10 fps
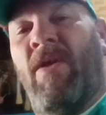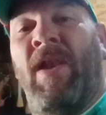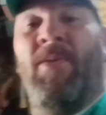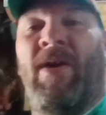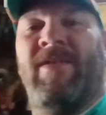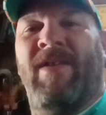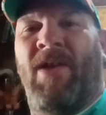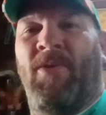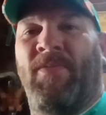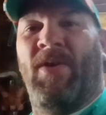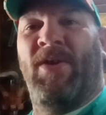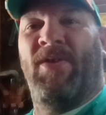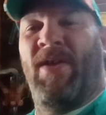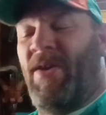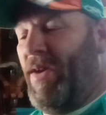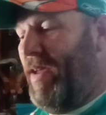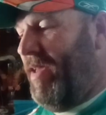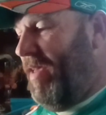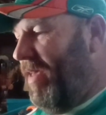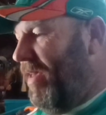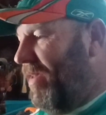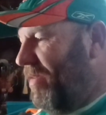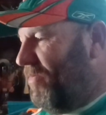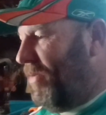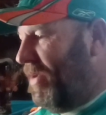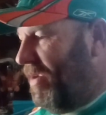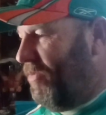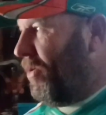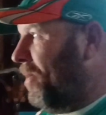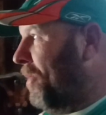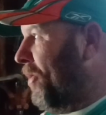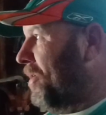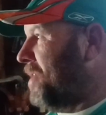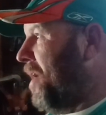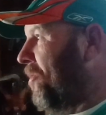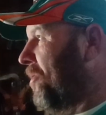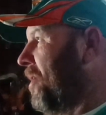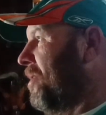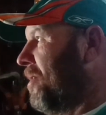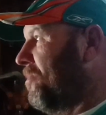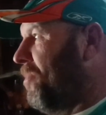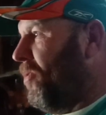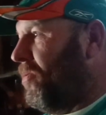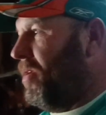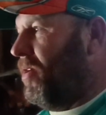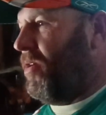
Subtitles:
Anyways, I don't know if y'all hear that or not, but we're in the middle of town, and they're blowing a